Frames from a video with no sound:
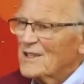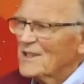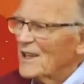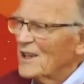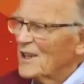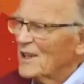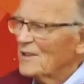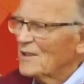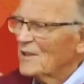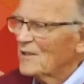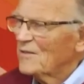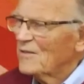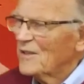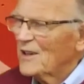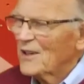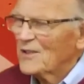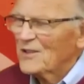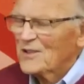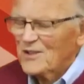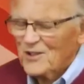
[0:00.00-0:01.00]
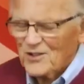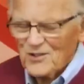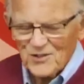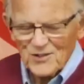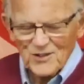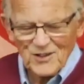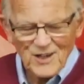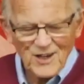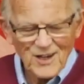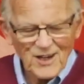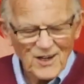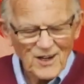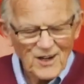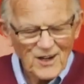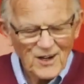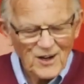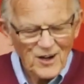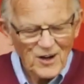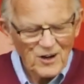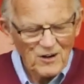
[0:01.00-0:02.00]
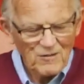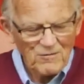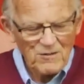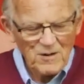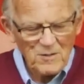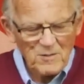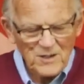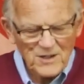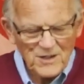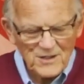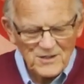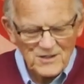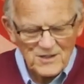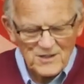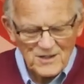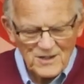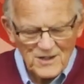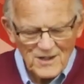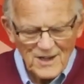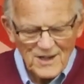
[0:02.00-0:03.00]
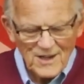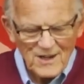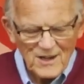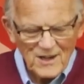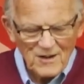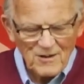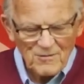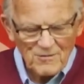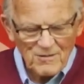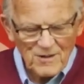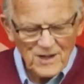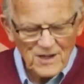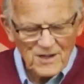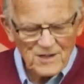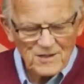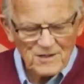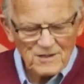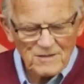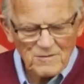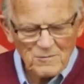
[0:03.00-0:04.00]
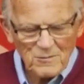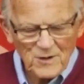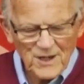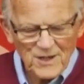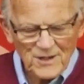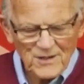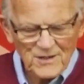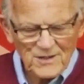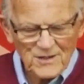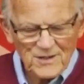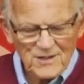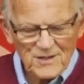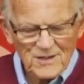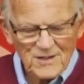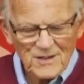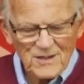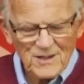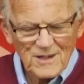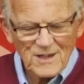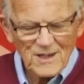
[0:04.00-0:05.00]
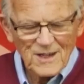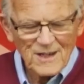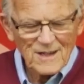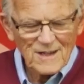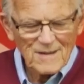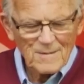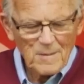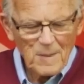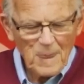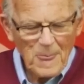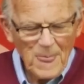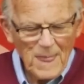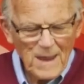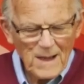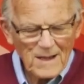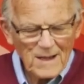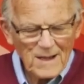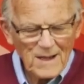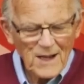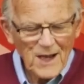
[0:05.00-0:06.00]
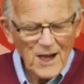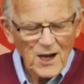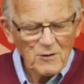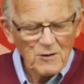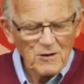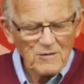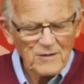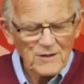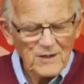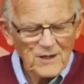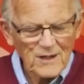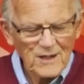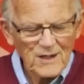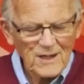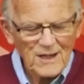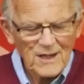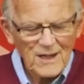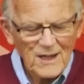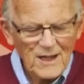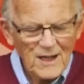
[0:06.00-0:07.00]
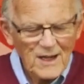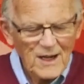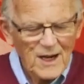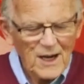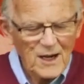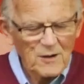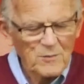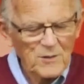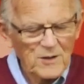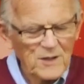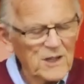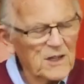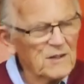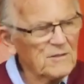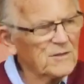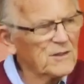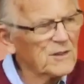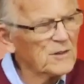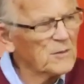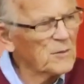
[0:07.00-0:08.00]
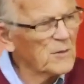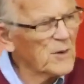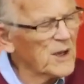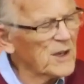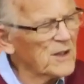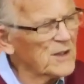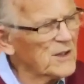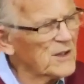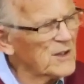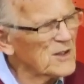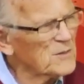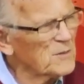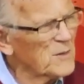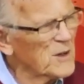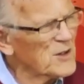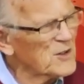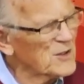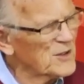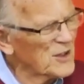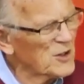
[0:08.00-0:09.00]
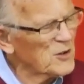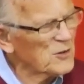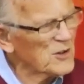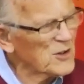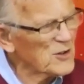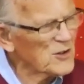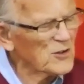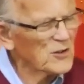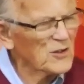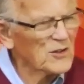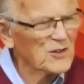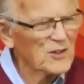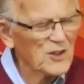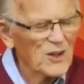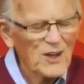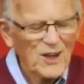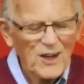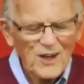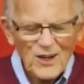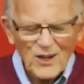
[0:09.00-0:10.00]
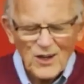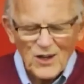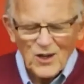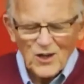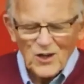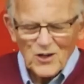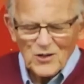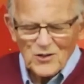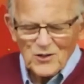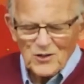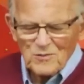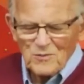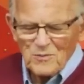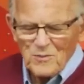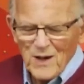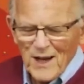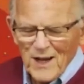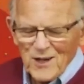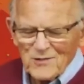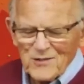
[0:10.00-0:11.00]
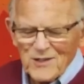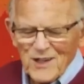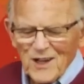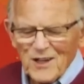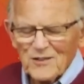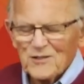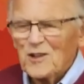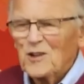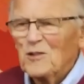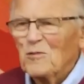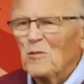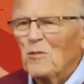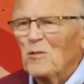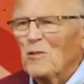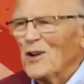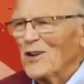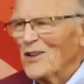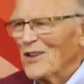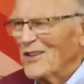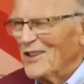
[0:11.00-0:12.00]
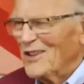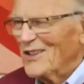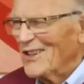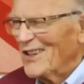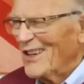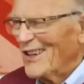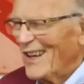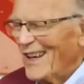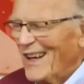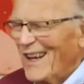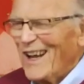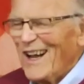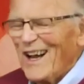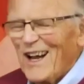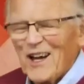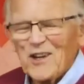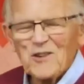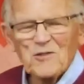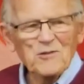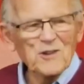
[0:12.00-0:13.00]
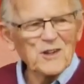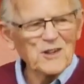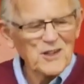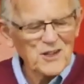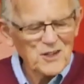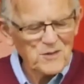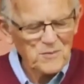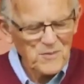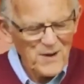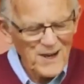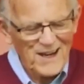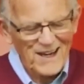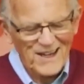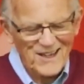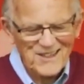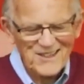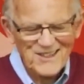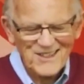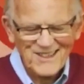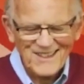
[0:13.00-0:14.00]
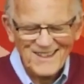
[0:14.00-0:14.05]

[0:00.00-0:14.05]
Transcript: taken advantage of women's relative weakness. However, I believe that men, especially Christians, should bow down in wonder and respect